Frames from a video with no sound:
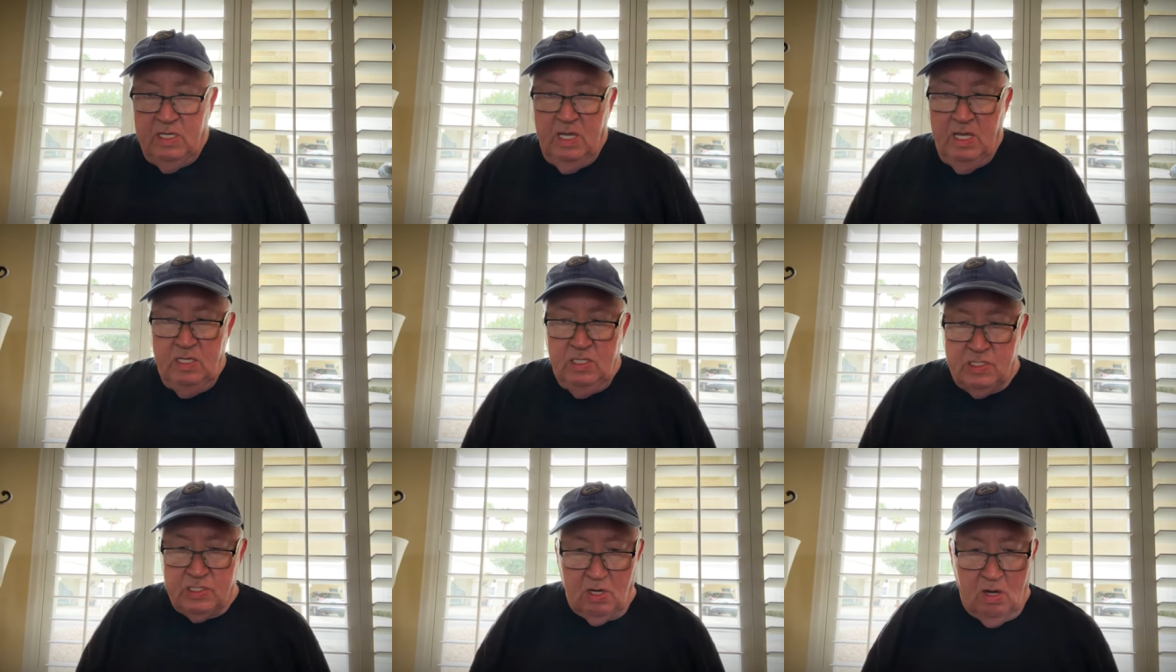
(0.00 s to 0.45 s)

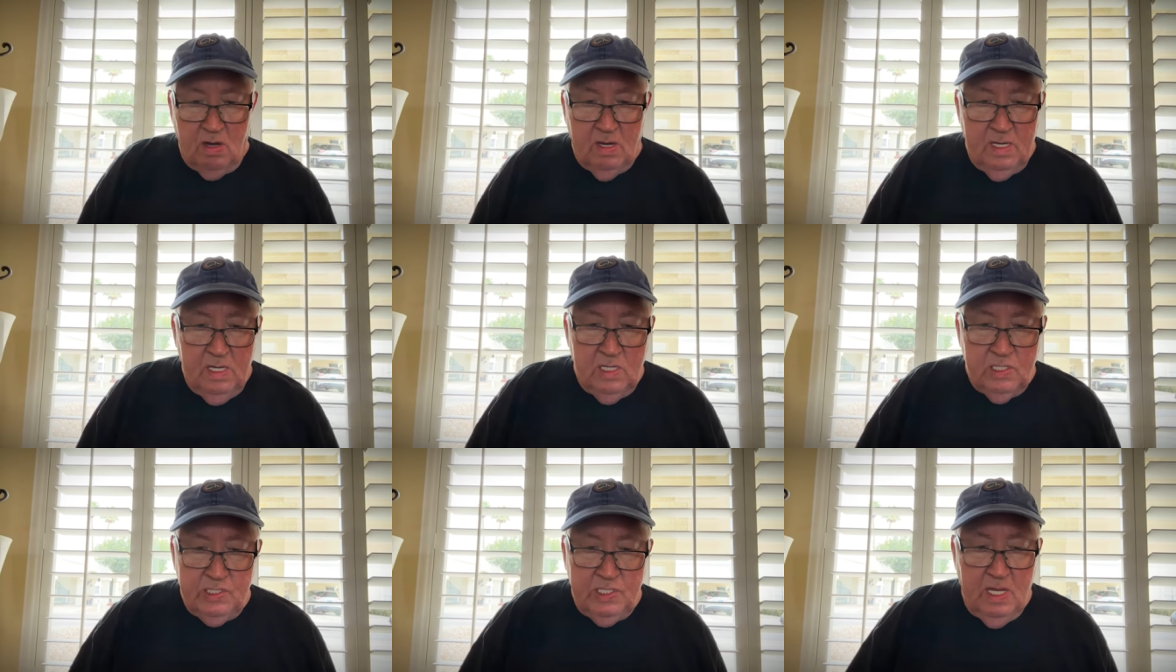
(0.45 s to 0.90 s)
he started
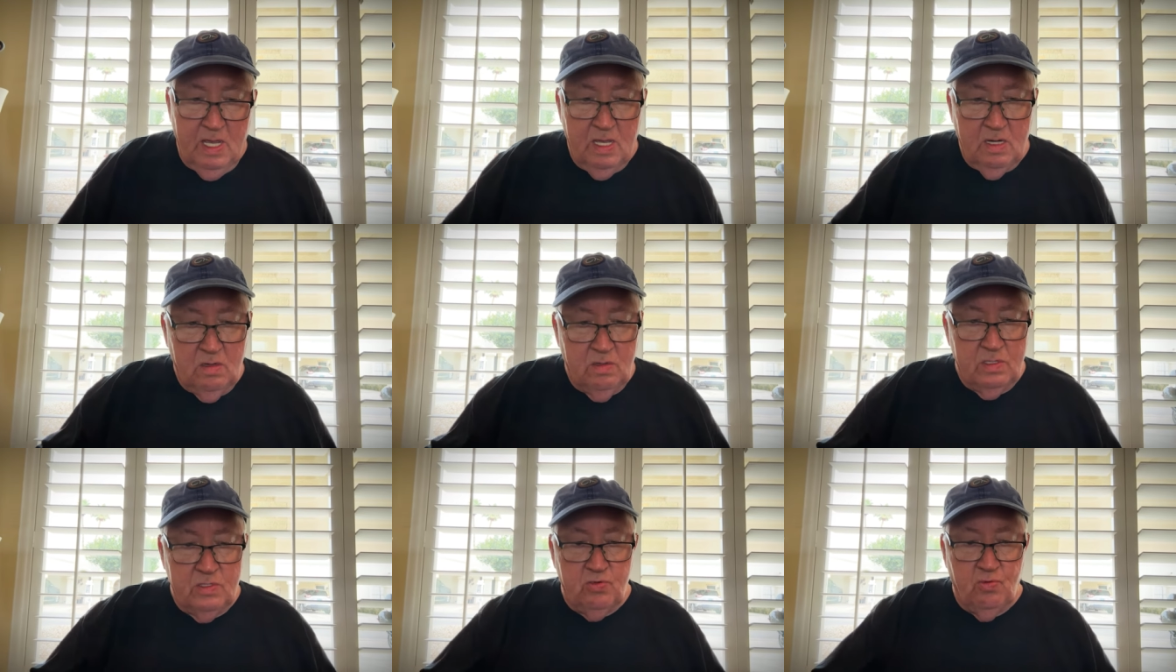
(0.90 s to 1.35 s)
his
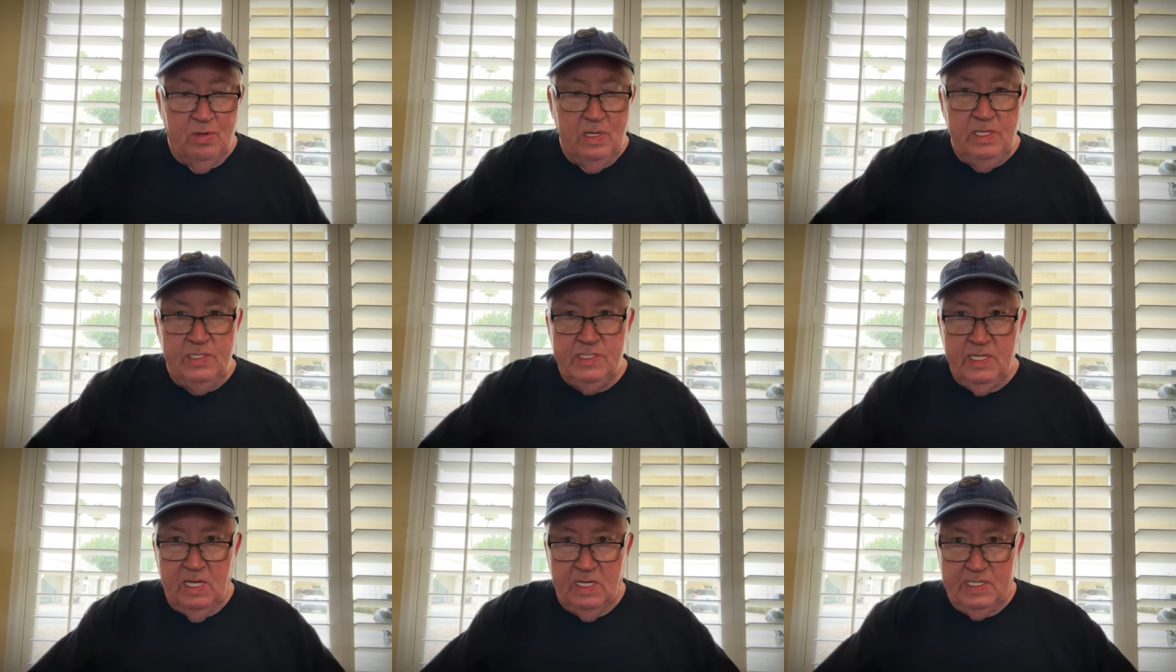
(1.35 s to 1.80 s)
channel in
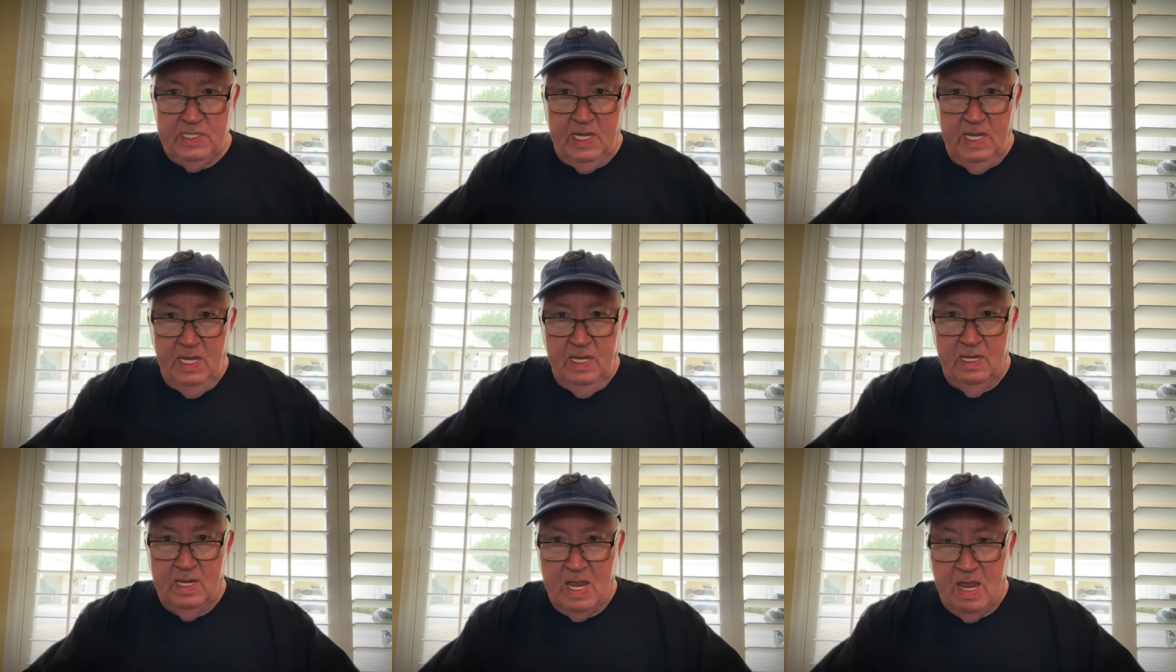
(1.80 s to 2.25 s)

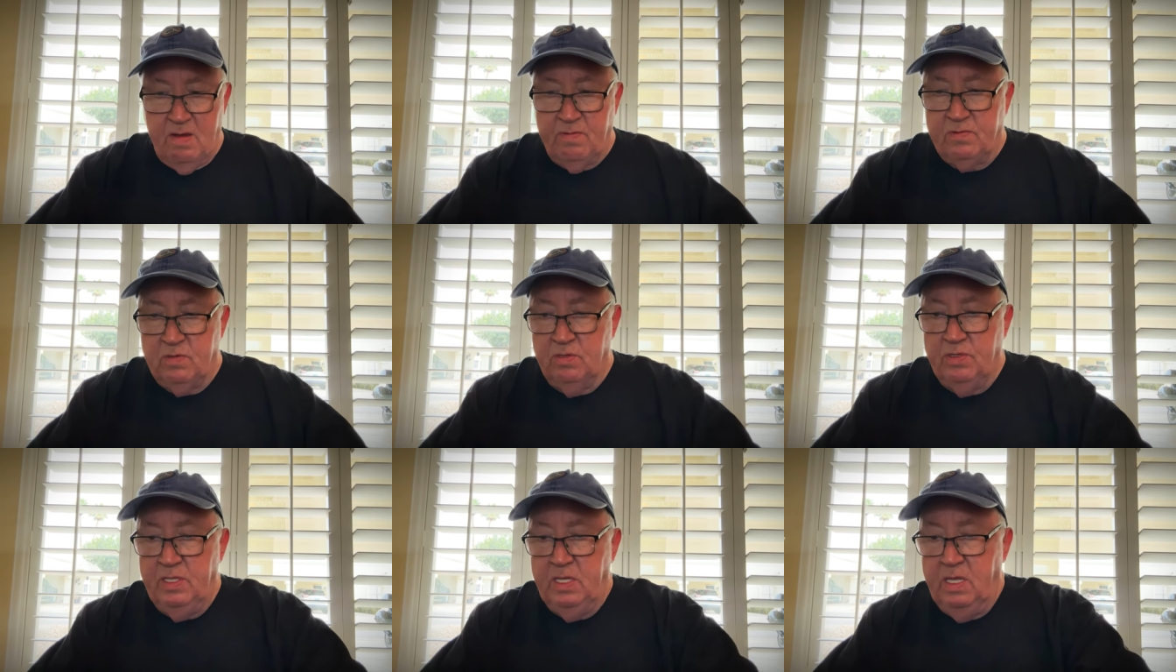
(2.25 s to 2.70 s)
2016
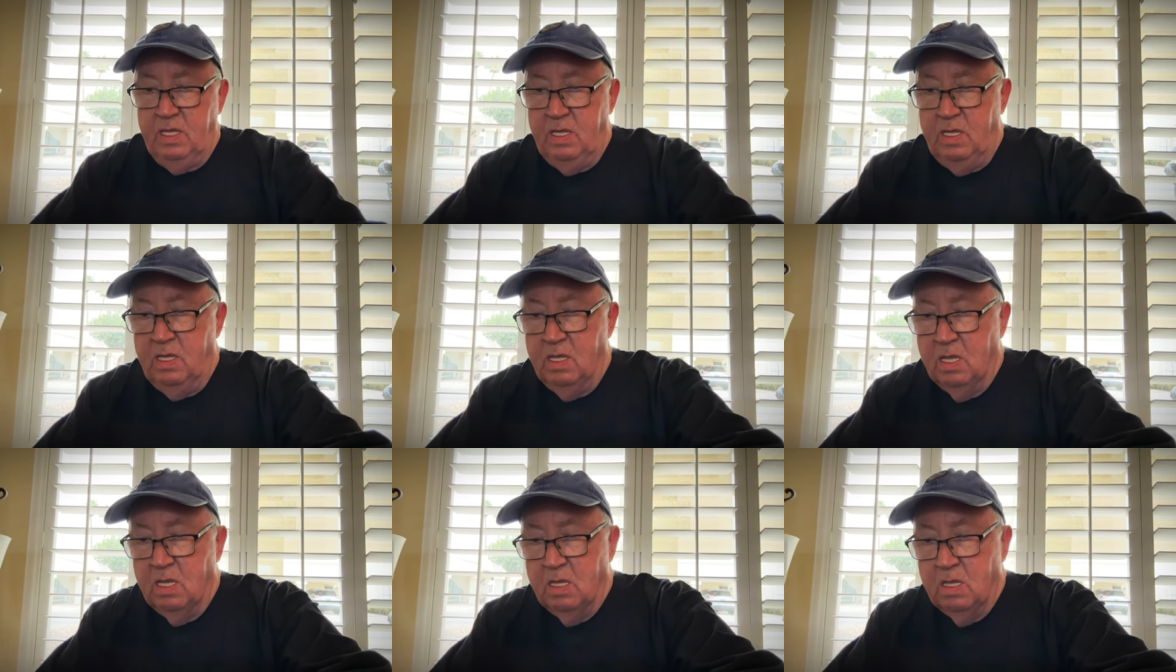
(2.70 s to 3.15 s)
after the